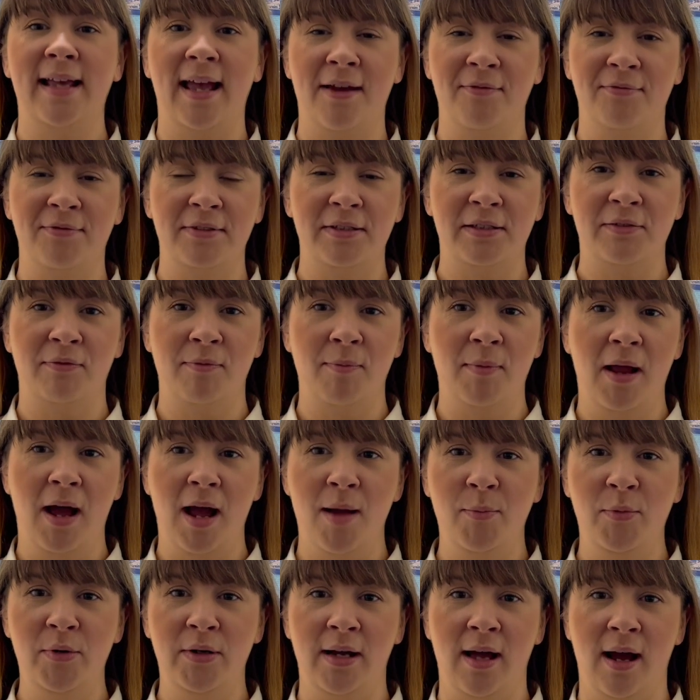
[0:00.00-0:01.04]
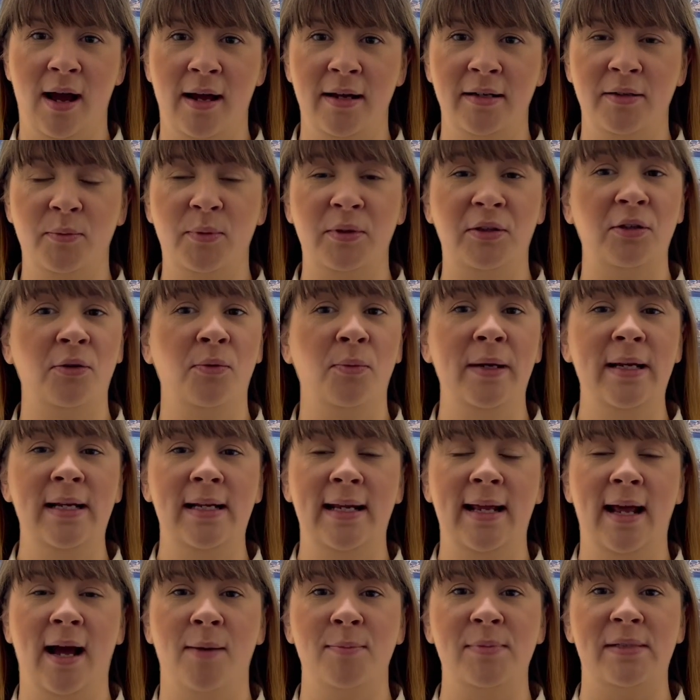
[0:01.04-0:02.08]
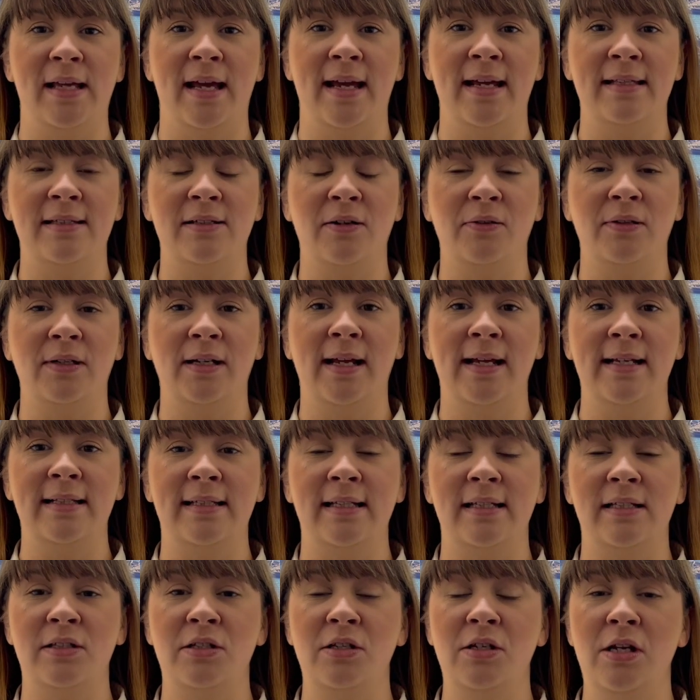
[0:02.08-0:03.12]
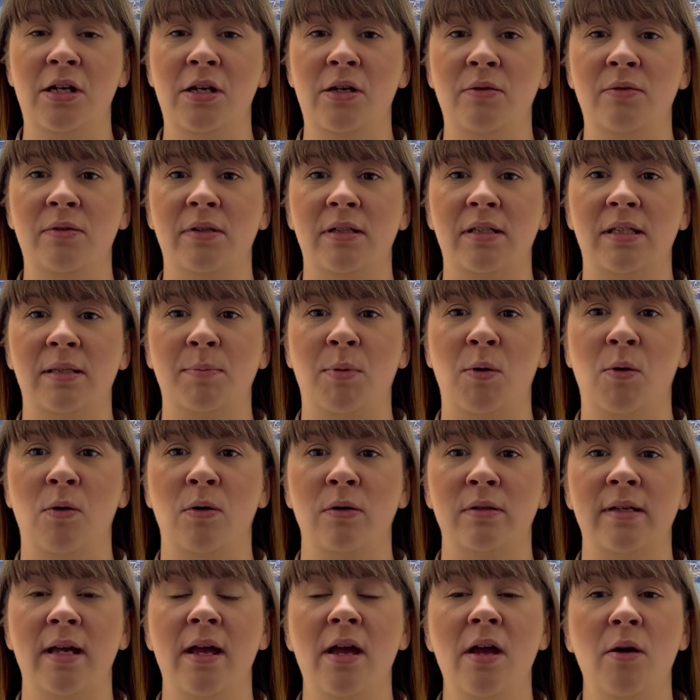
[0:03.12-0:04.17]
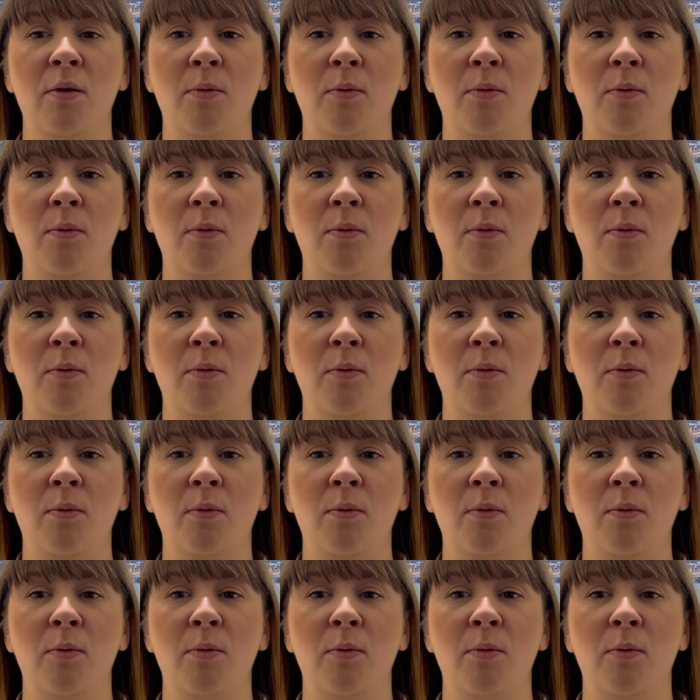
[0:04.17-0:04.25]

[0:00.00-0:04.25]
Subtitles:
Evans from LymeOnline with your weekly update on the latest news, sport,